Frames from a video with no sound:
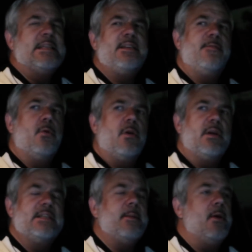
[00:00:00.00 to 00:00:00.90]
Is he four?
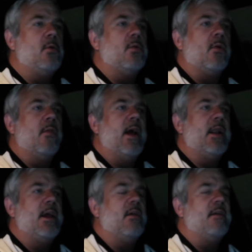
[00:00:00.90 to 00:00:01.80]
He's gonna be older on
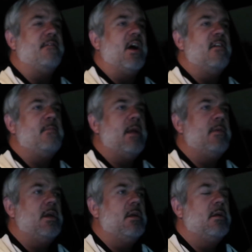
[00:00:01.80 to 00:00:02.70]
that now, like five
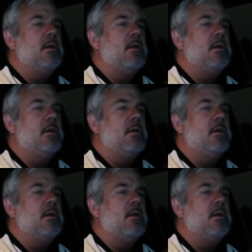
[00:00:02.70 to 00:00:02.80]
maybe.